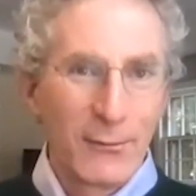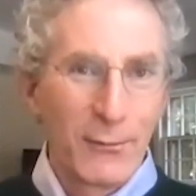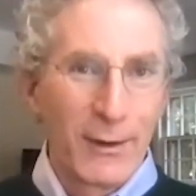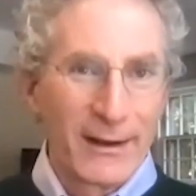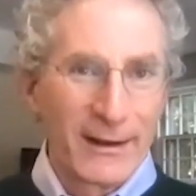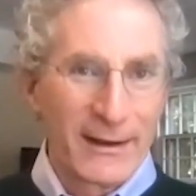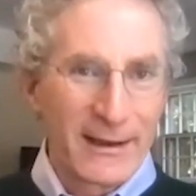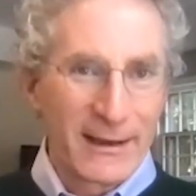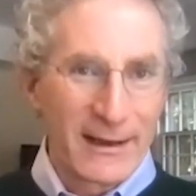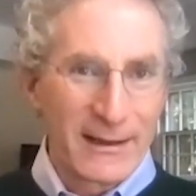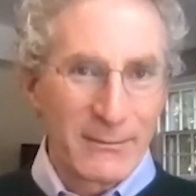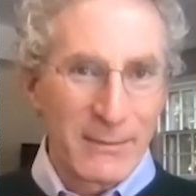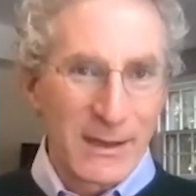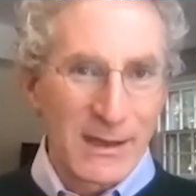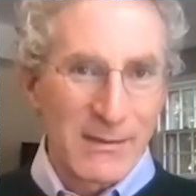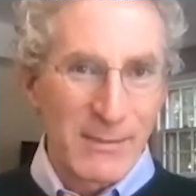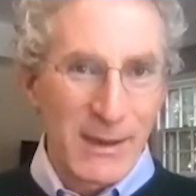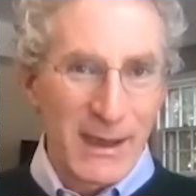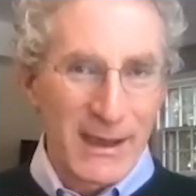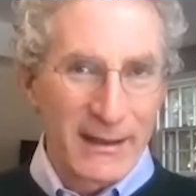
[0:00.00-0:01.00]
When can it be
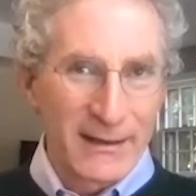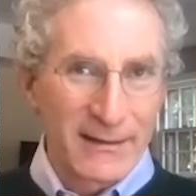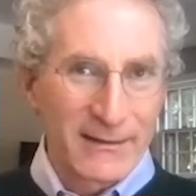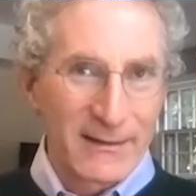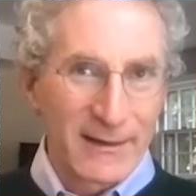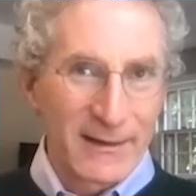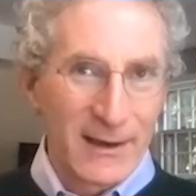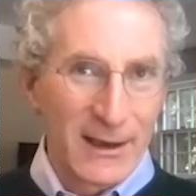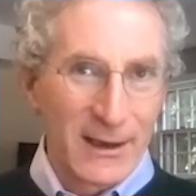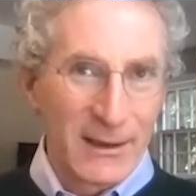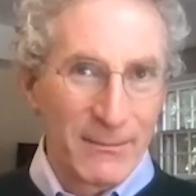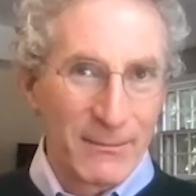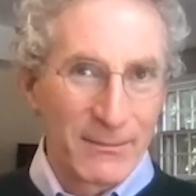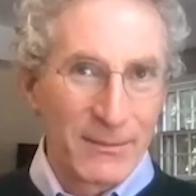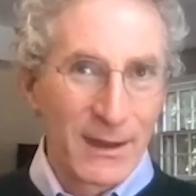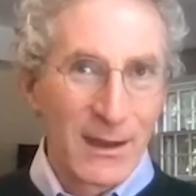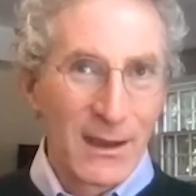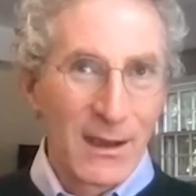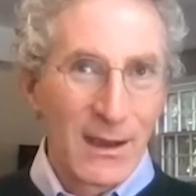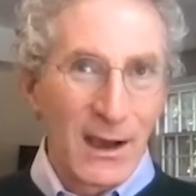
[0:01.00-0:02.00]
spent?
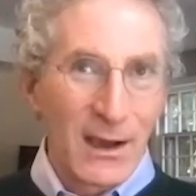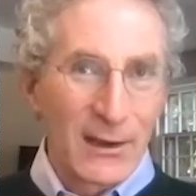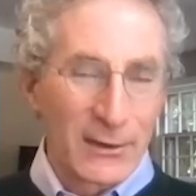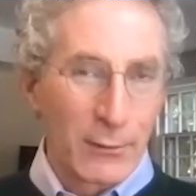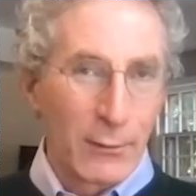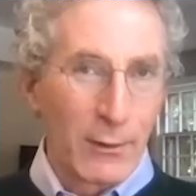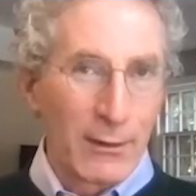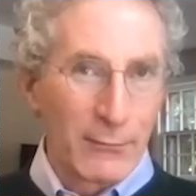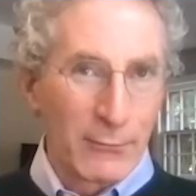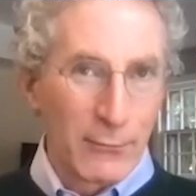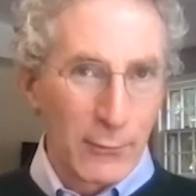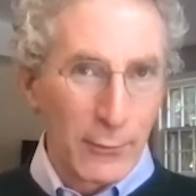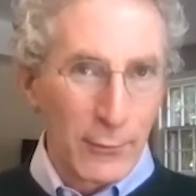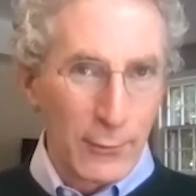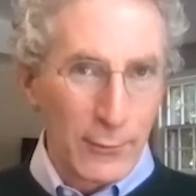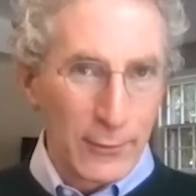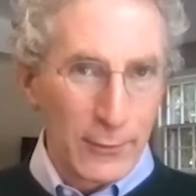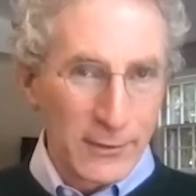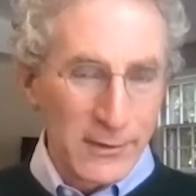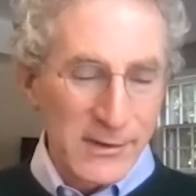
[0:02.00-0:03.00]
Under what
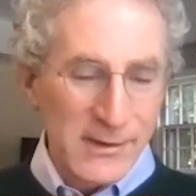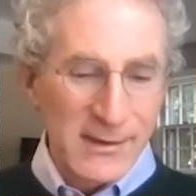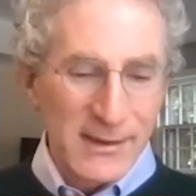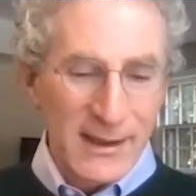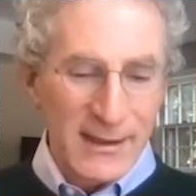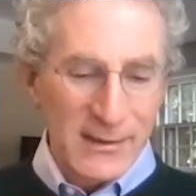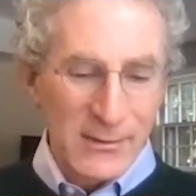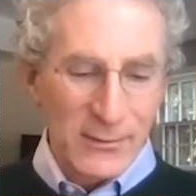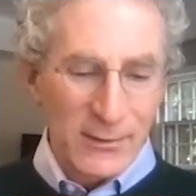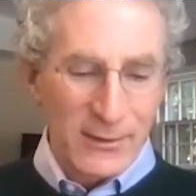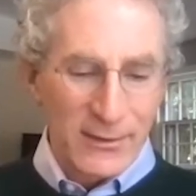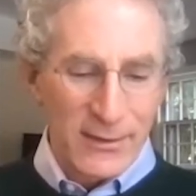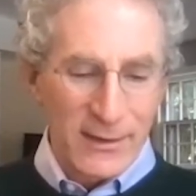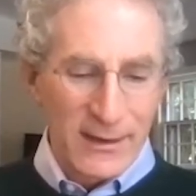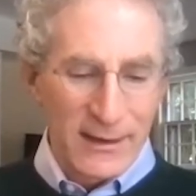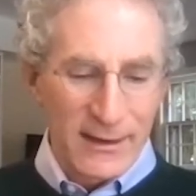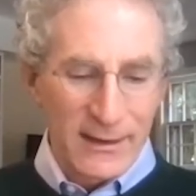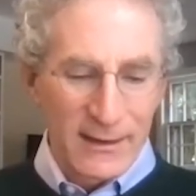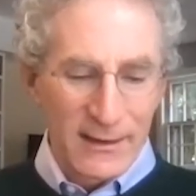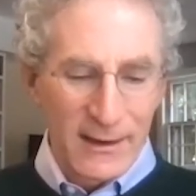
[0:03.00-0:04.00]
rules? That sort of
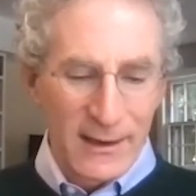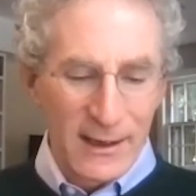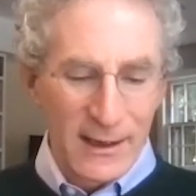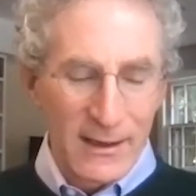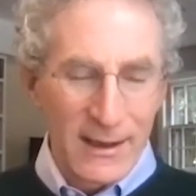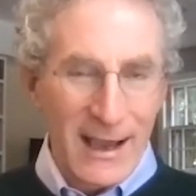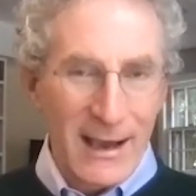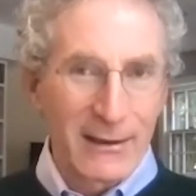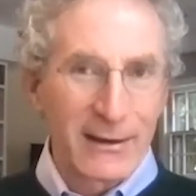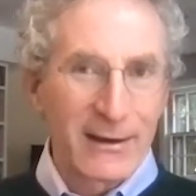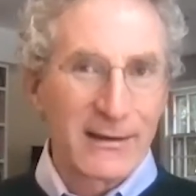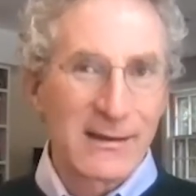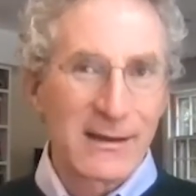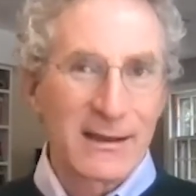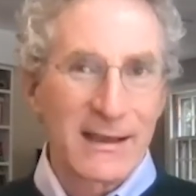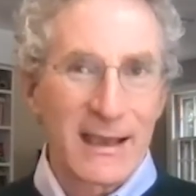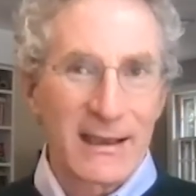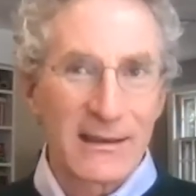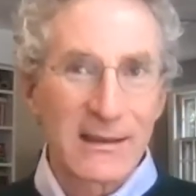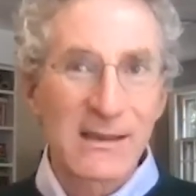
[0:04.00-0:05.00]
thing. How does it
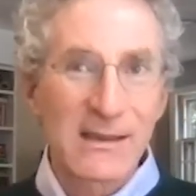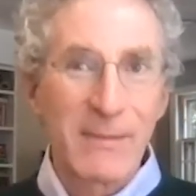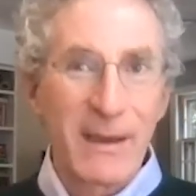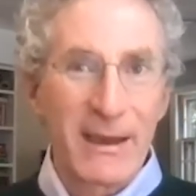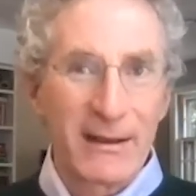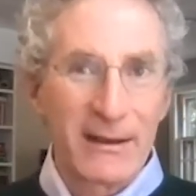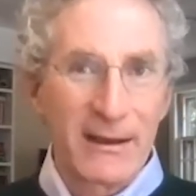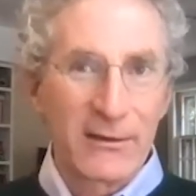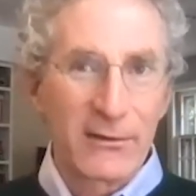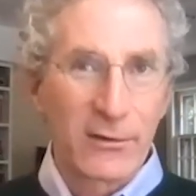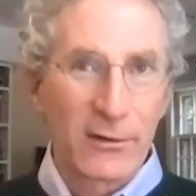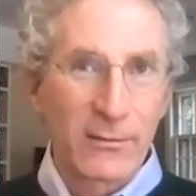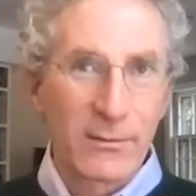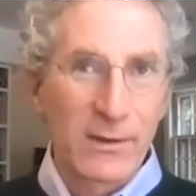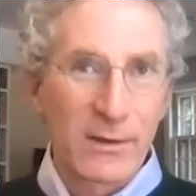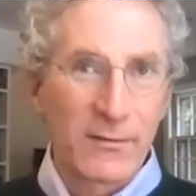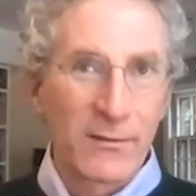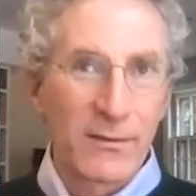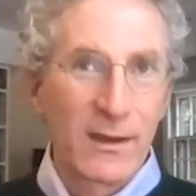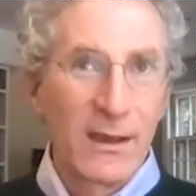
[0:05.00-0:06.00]
get spent in terms
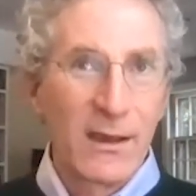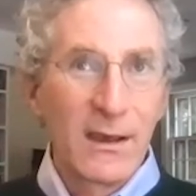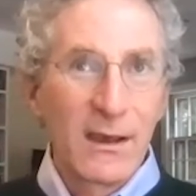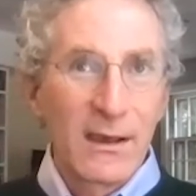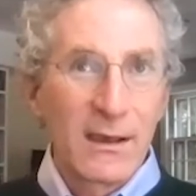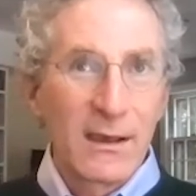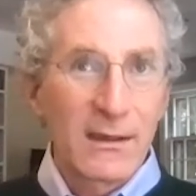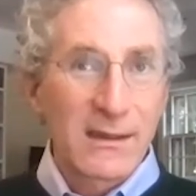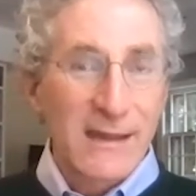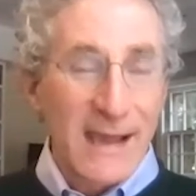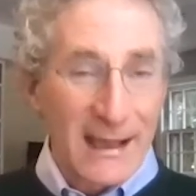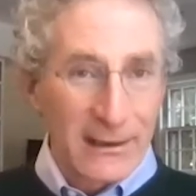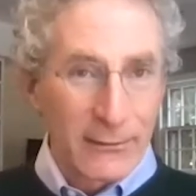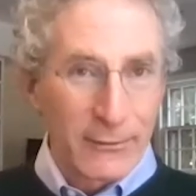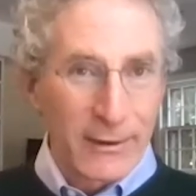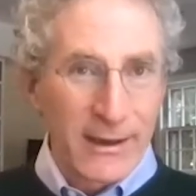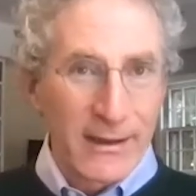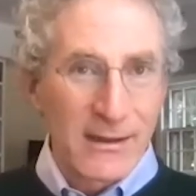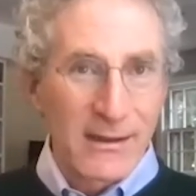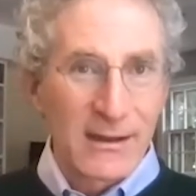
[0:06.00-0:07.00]
of
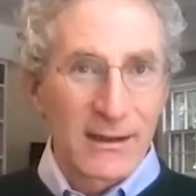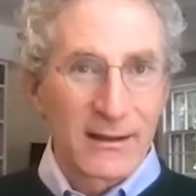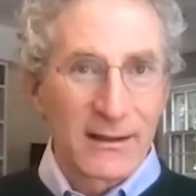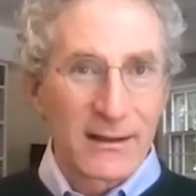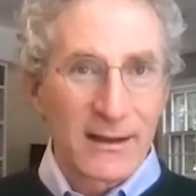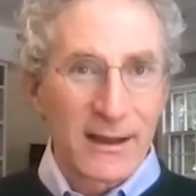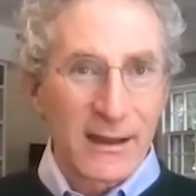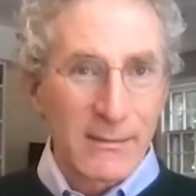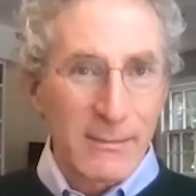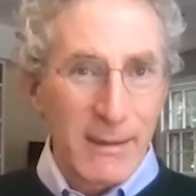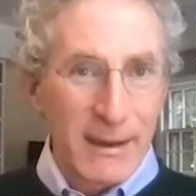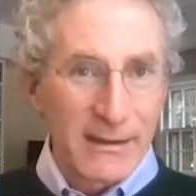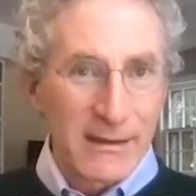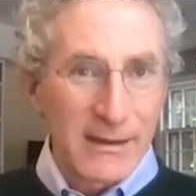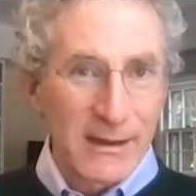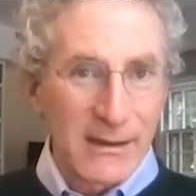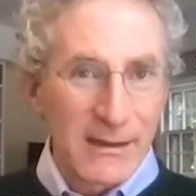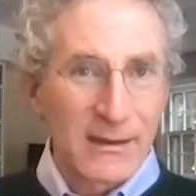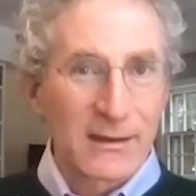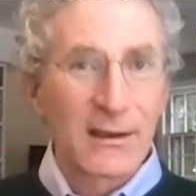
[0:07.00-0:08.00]
salaries and
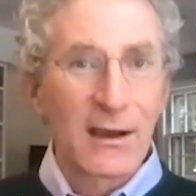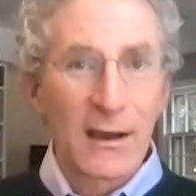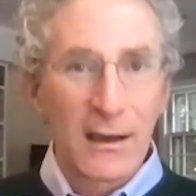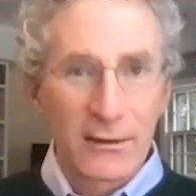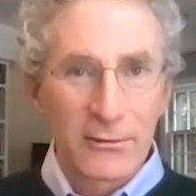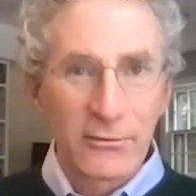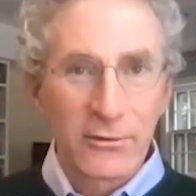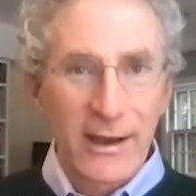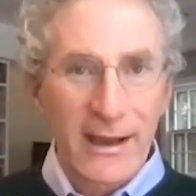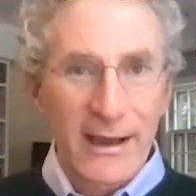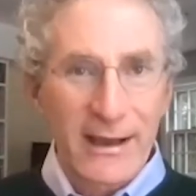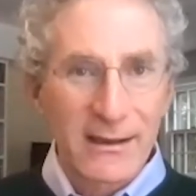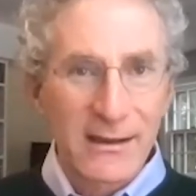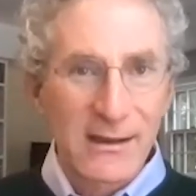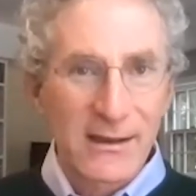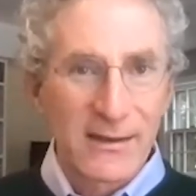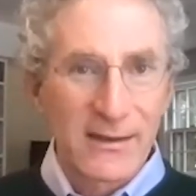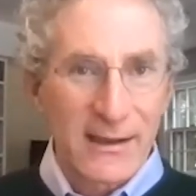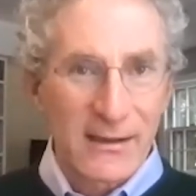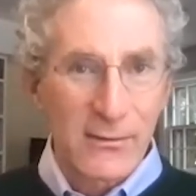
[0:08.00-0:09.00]
expenses and contracts
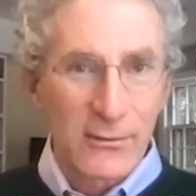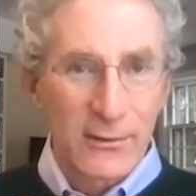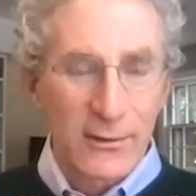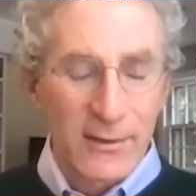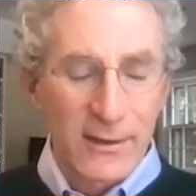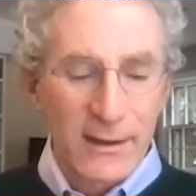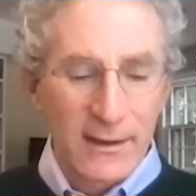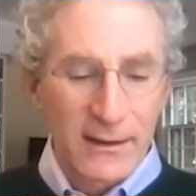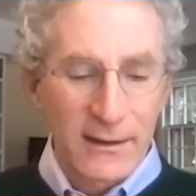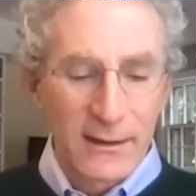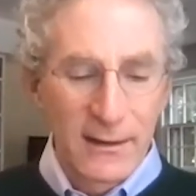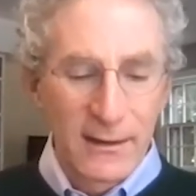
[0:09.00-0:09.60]
and that sort of thing?